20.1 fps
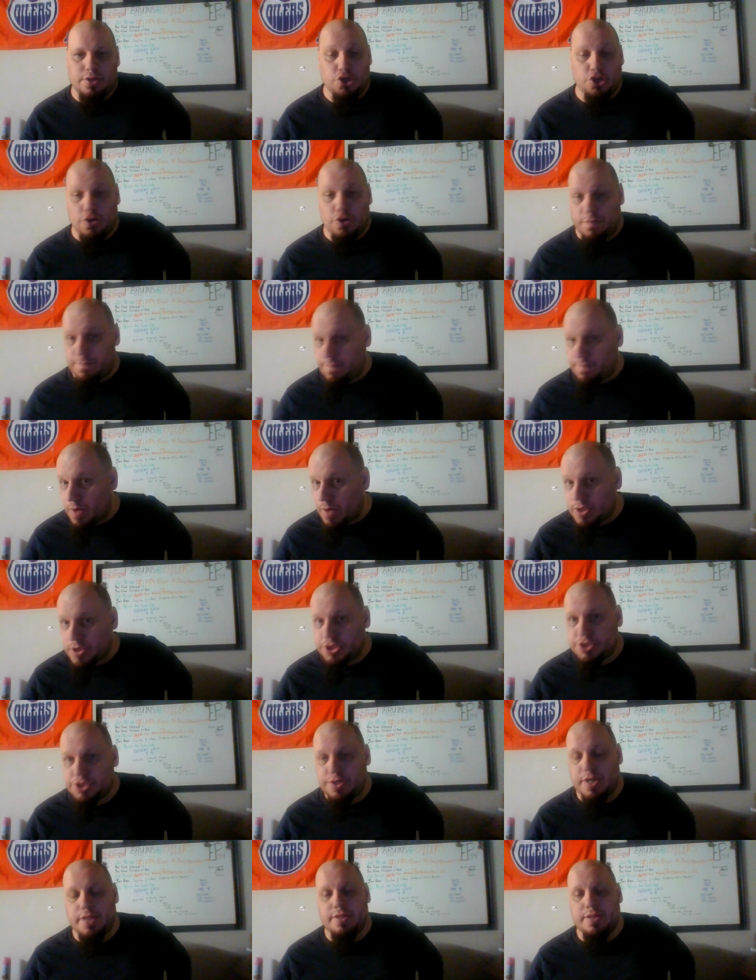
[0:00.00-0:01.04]
You're
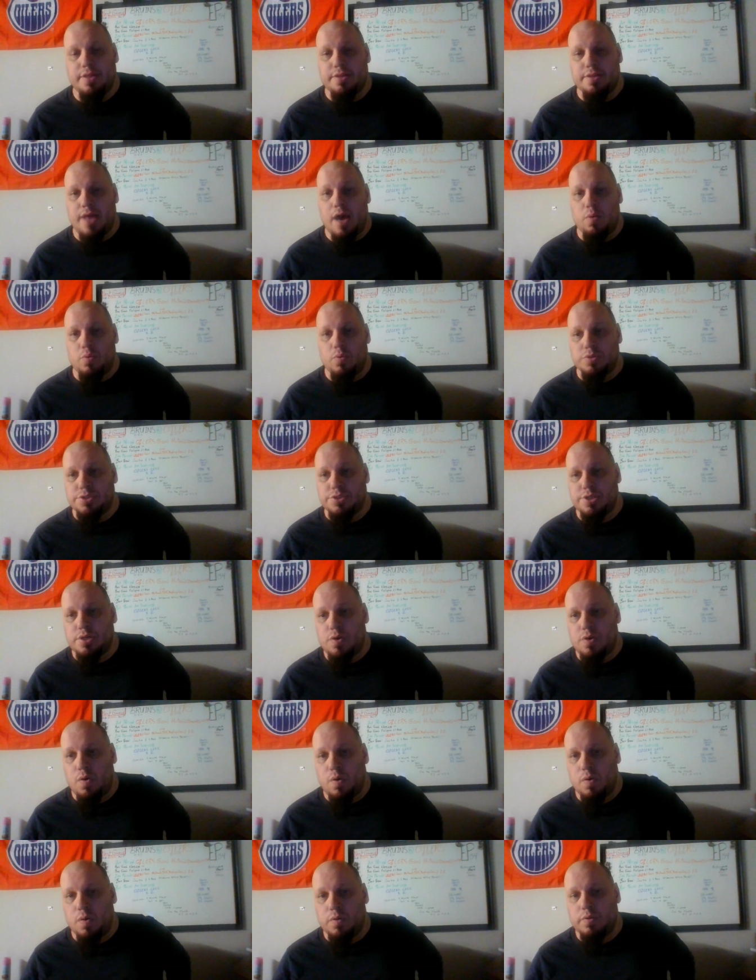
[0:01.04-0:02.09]
frustrated that that wasn't a
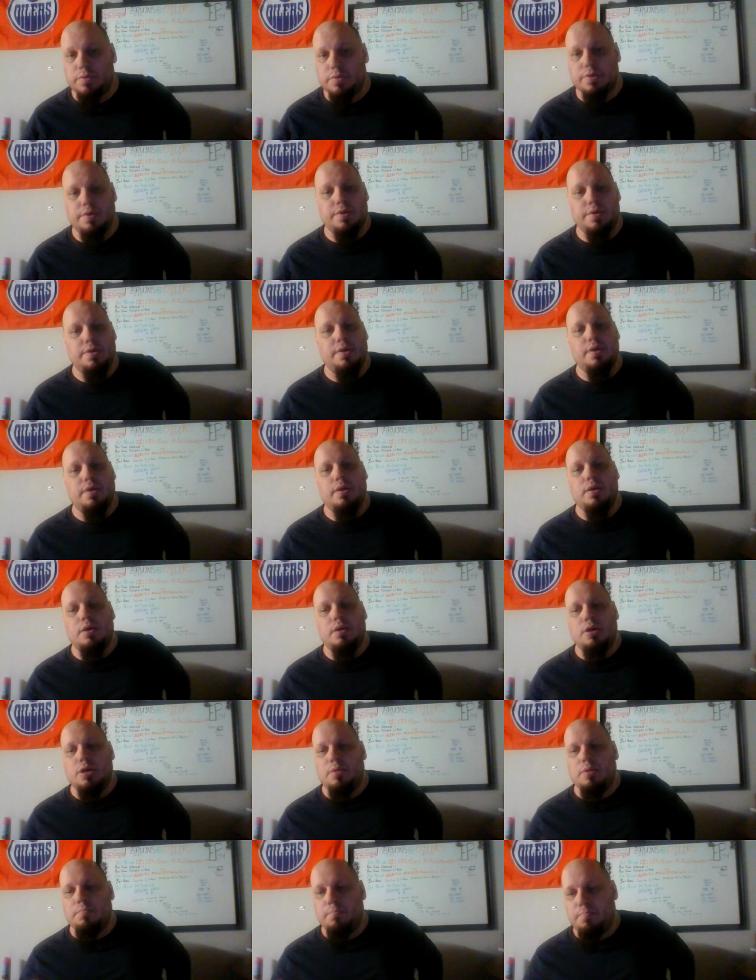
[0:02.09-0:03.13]
call.
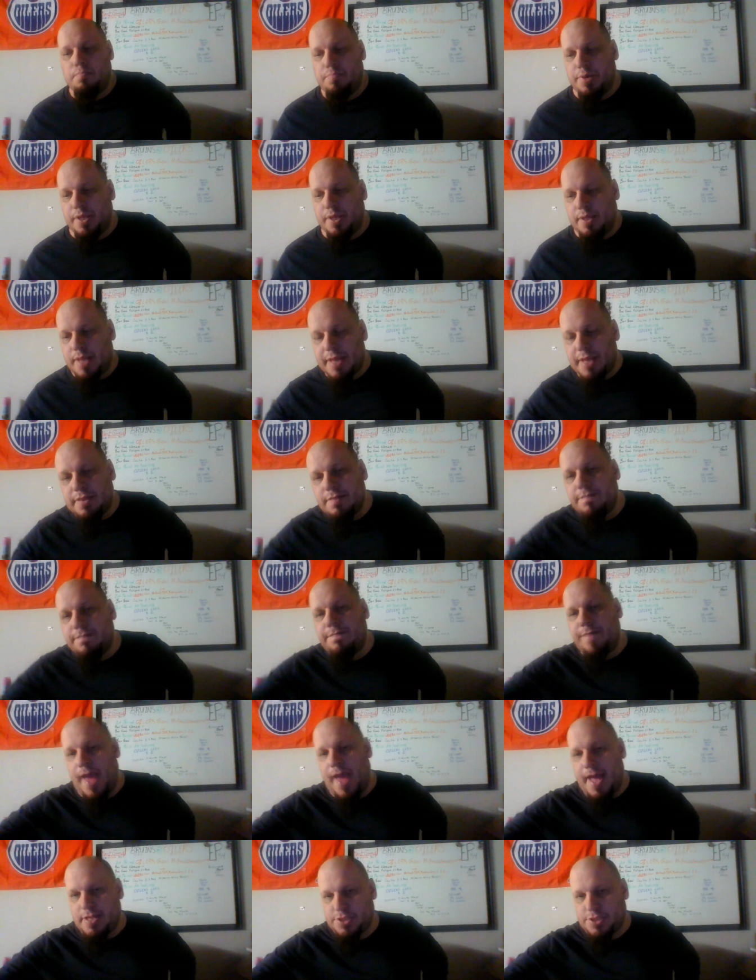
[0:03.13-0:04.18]
But let the
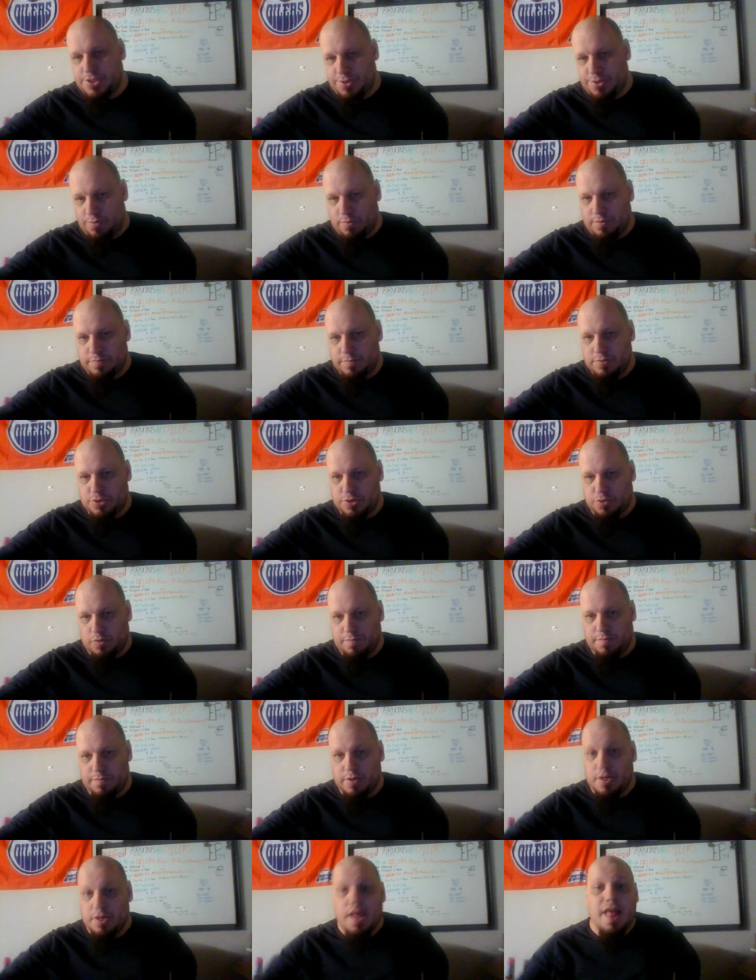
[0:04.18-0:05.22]
fans show
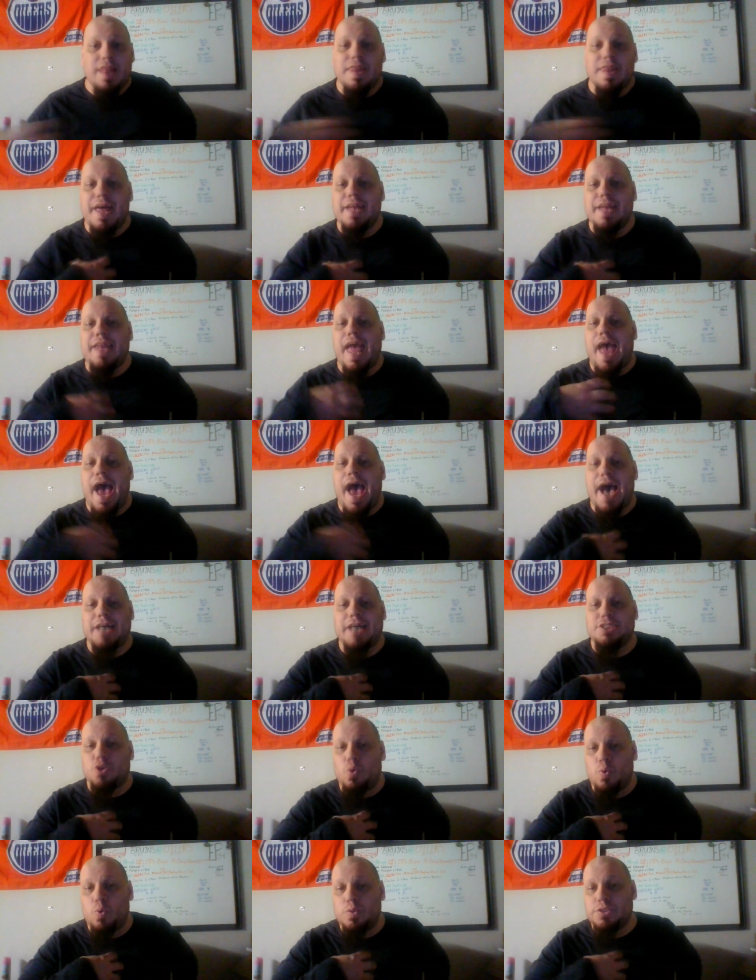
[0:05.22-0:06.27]
their let
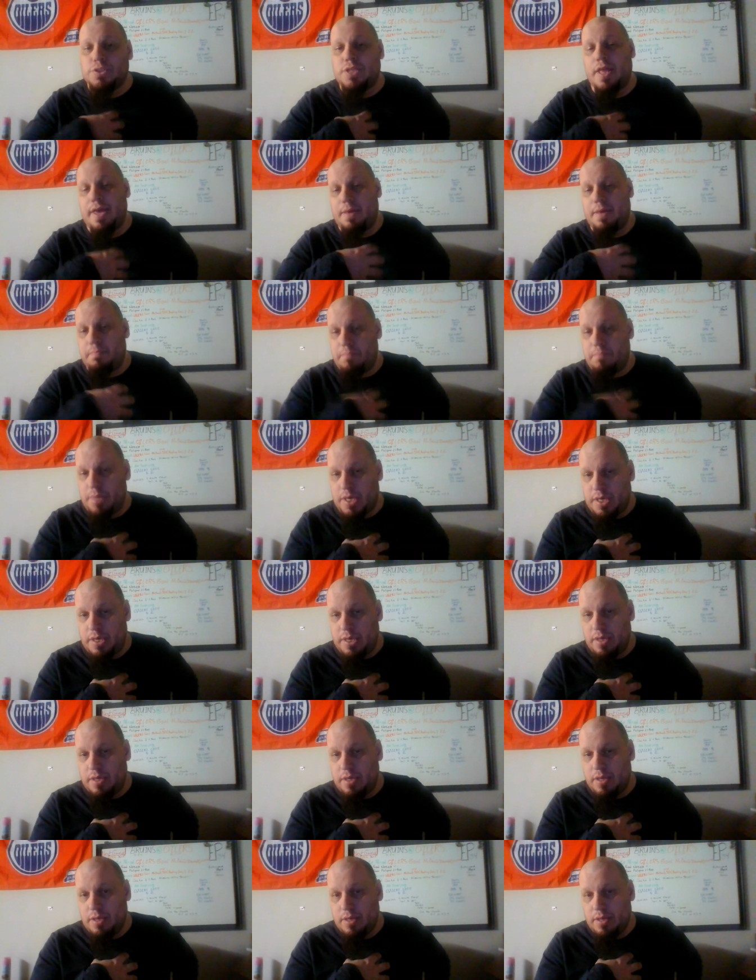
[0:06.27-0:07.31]
assholes like
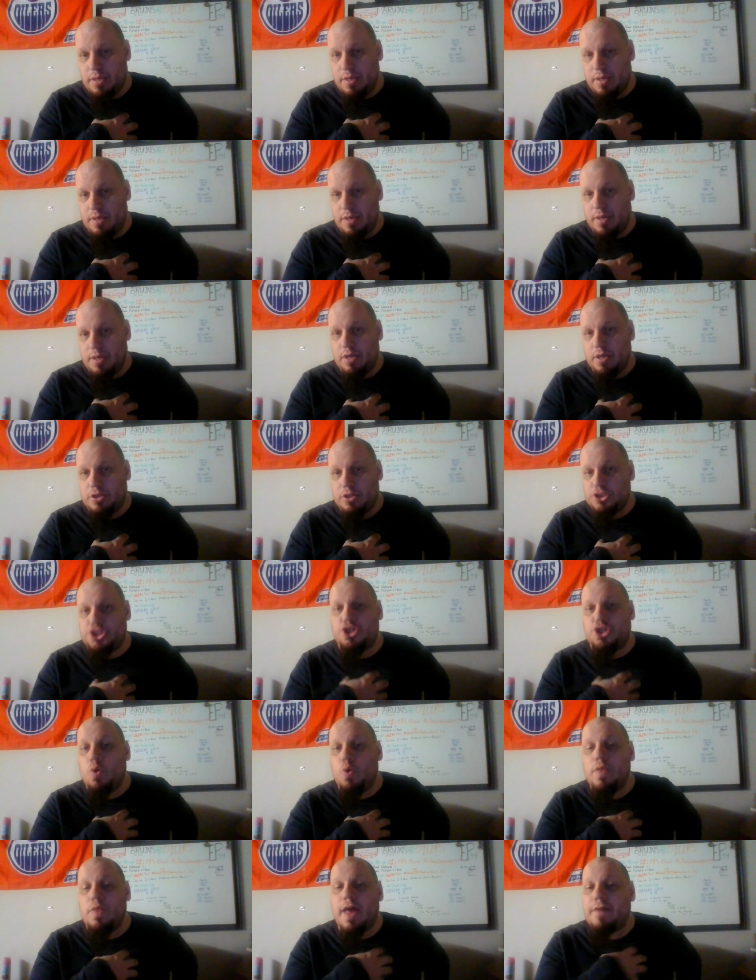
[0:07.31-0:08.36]
me
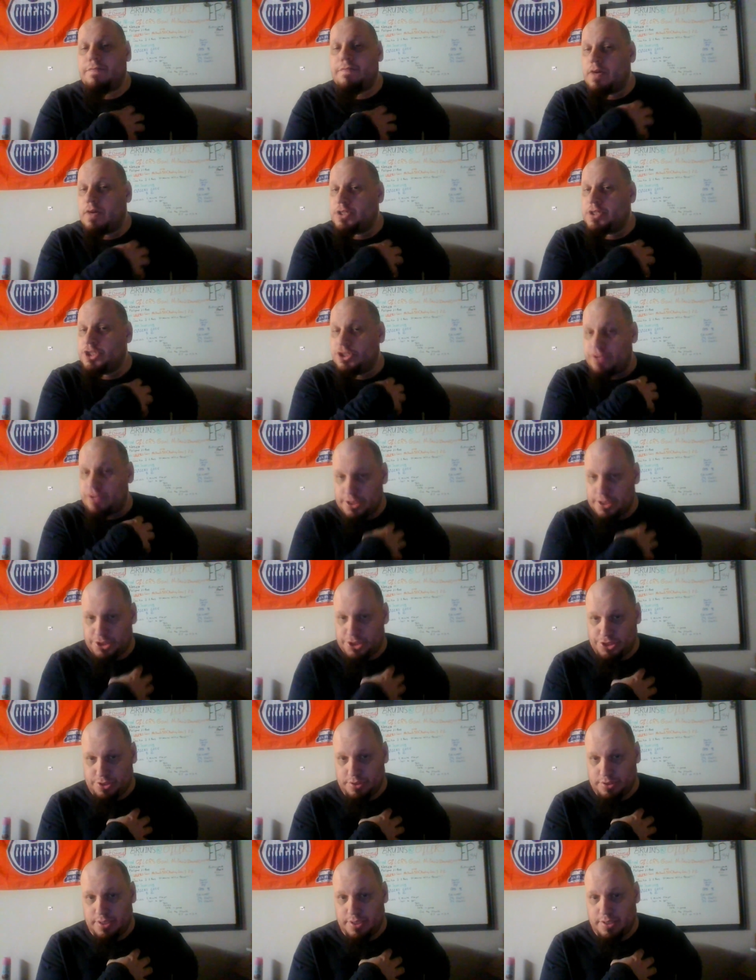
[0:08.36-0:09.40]
show that
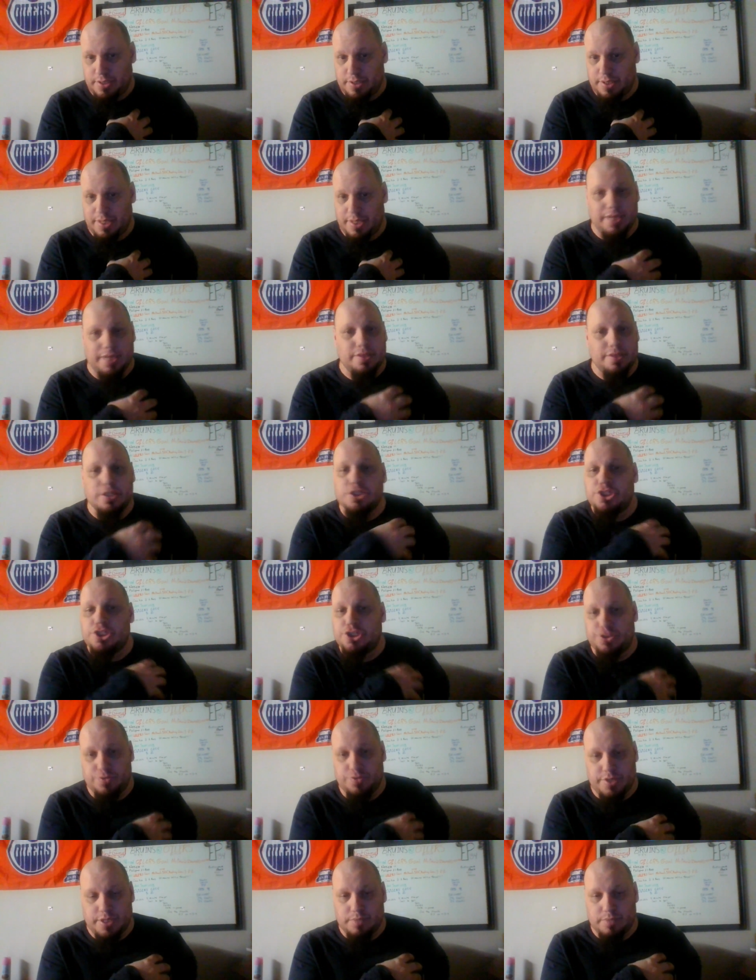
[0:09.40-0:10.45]
frustration in the
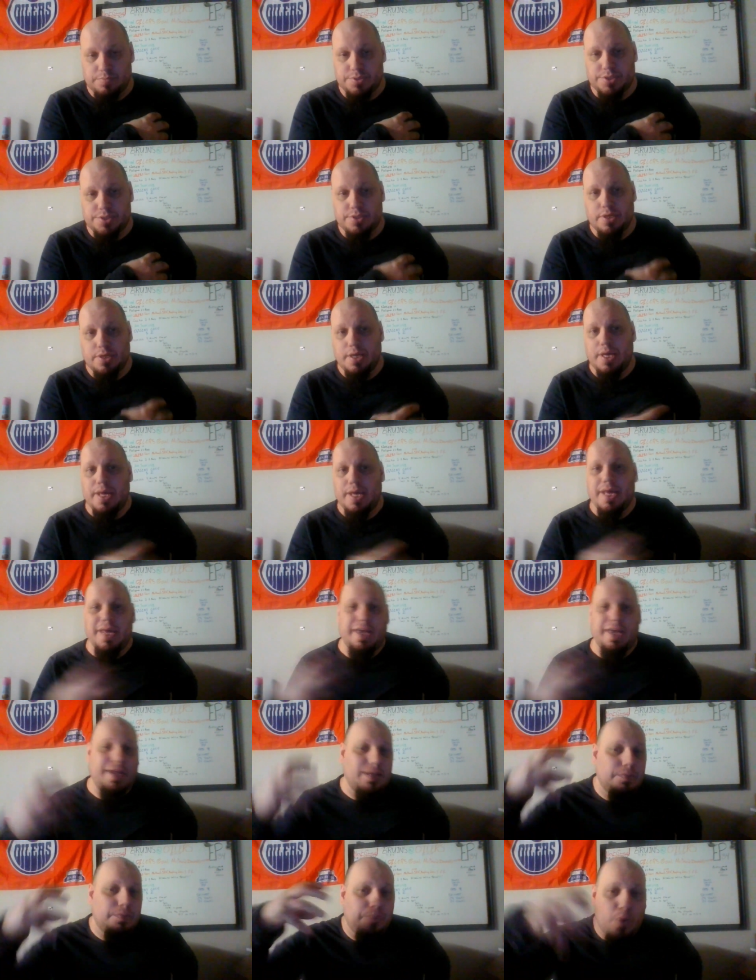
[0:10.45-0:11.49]
streams,
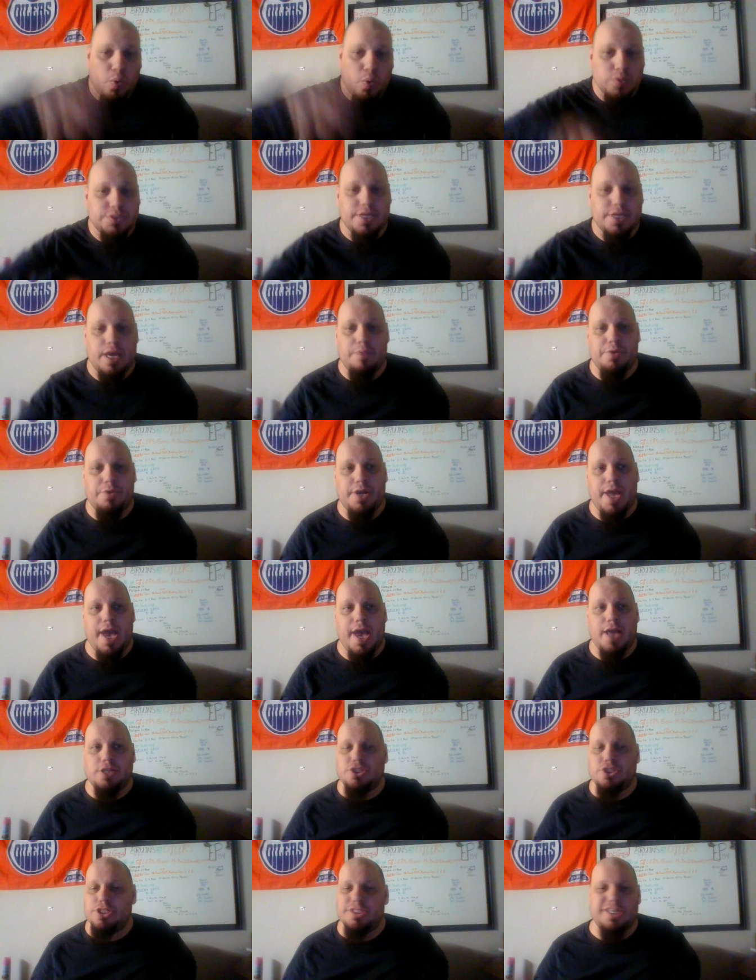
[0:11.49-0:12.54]
in the post-game
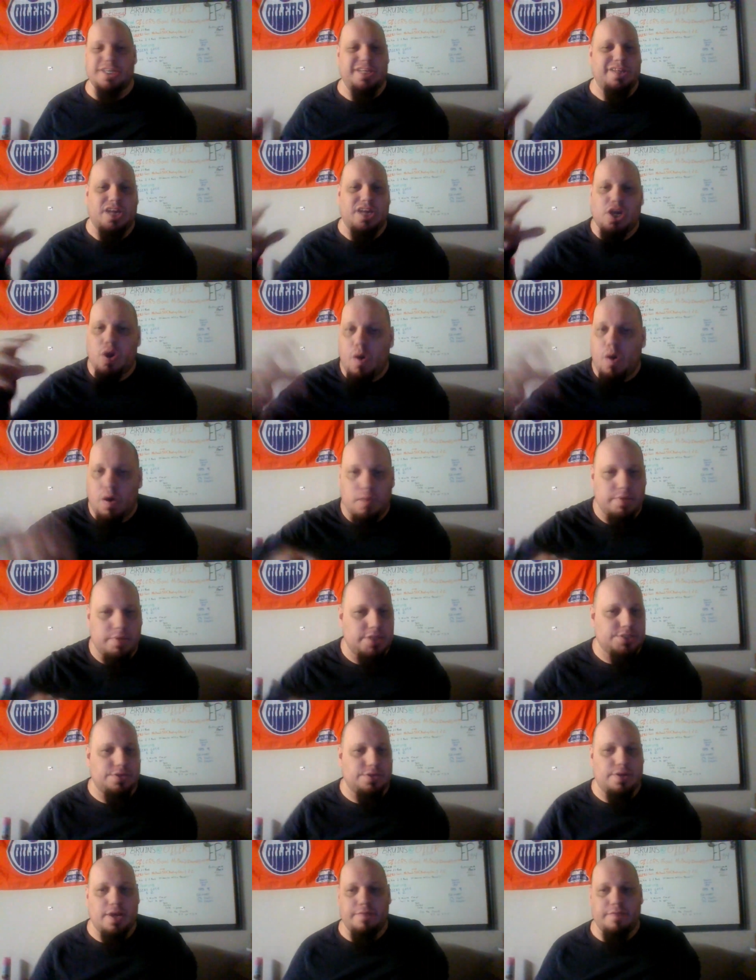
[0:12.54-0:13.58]
reactions, in the
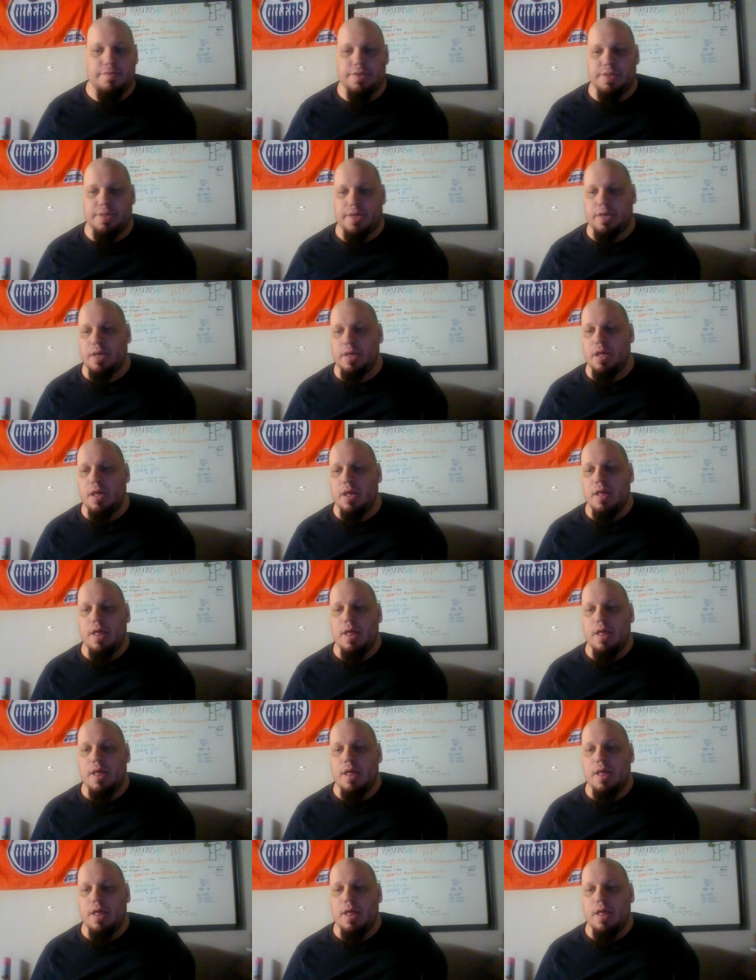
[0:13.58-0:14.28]
comments on everything.